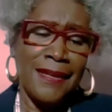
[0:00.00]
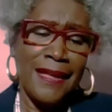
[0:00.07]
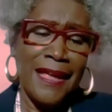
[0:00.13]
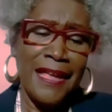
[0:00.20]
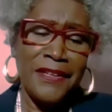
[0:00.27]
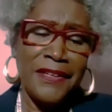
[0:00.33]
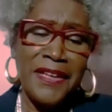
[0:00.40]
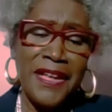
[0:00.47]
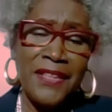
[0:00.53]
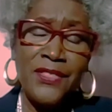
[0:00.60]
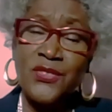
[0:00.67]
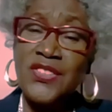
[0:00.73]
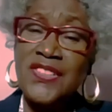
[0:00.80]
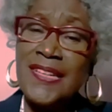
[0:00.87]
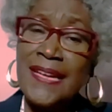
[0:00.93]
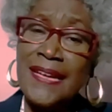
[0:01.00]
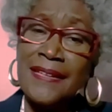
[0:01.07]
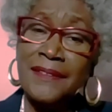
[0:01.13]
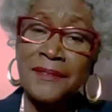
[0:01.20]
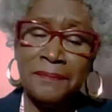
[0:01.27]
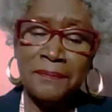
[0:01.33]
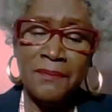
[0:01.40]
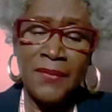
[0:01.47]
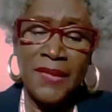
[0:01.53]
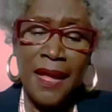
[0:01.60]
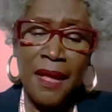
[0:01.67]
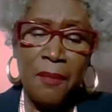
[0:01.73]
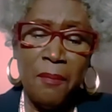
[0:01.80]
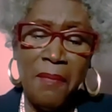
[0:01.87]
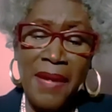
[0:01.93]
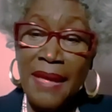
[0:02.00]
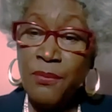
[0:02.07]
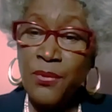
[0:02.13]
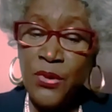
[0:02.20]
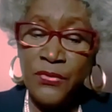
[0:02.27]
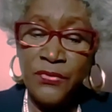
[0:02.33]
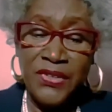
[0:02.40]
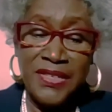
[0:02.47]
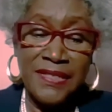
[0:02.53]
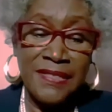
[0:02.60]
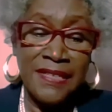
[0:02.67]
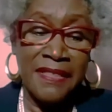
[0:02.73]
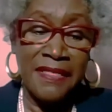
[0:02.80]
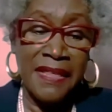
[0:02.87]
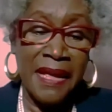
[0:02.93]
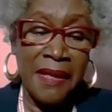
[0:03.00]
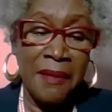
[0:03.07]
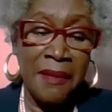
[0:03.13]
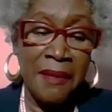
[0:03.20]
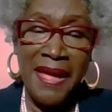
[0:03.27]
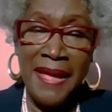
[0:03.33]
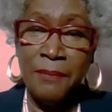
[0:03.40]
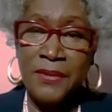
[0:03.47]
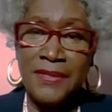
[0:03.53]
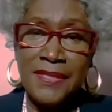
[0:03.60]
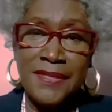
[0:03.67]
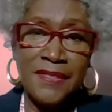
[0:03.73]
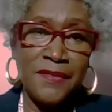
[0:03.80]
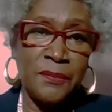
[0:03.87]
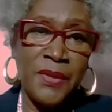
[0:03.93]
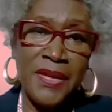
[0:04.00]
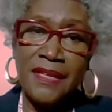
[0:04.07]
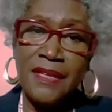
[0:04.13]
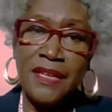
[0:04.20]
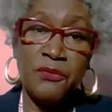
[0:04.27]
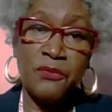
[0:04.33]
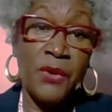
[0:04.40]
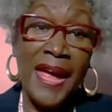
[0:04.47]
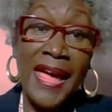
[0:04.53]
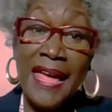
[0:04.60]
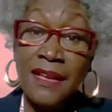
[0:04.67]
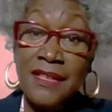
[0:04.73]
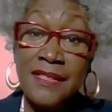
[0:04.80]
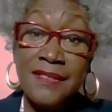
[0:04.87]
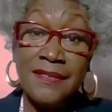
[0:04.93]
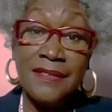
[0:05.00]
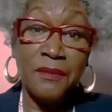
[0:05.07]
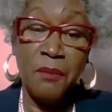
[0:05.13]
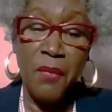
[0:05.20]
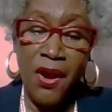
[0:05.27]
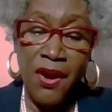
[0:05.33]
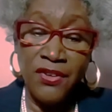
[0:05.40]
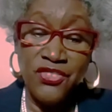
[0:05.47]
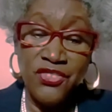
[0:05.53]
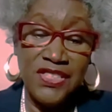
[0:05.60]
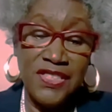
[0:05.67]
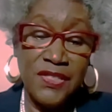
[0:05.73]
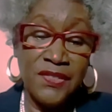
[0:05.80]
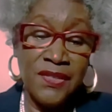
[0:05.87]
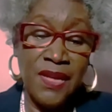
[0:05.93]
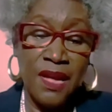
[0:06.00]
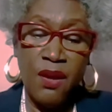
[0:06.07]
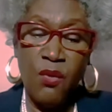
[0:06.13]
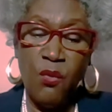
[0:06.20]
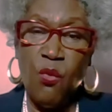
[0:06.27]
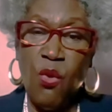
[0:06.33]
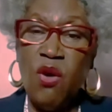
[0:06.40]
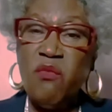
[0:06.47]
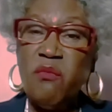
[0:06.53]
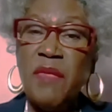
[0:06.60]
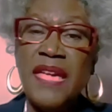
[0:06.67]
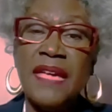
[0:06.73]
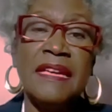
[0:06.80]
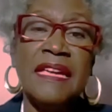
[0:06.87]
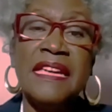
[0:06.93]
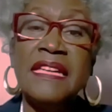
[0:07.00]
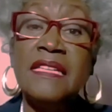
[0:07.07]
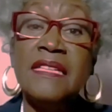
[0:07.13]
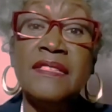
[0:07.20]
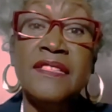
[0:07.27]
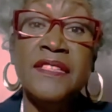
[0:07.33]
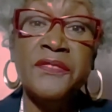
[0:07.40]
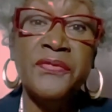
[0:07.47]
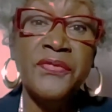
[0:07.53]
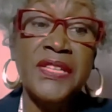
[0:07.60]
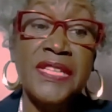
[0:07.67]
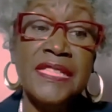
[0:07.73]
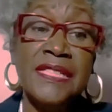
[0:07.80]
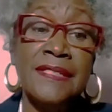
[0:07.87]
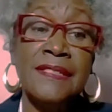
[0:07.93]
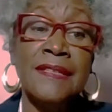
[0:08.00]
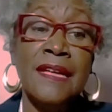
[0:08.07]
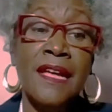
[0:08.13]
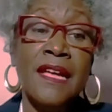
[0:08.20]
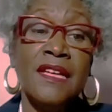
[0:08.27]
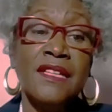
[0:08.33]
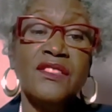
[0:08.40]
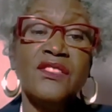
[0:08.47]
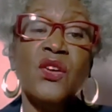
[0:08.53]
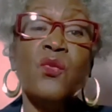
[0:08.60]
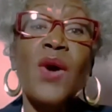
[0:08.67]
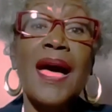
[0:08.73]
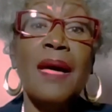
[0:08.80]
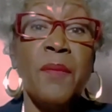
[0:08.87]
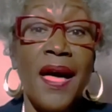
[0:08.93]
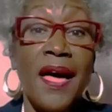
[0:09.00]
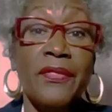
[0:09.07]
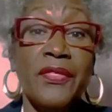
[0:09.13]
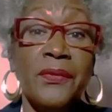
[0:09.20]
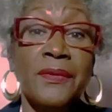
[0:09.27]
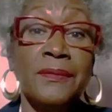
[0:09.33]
And another said, 'My boyfriend said that my participating in rallies and marches won't make any difference, so why bother?'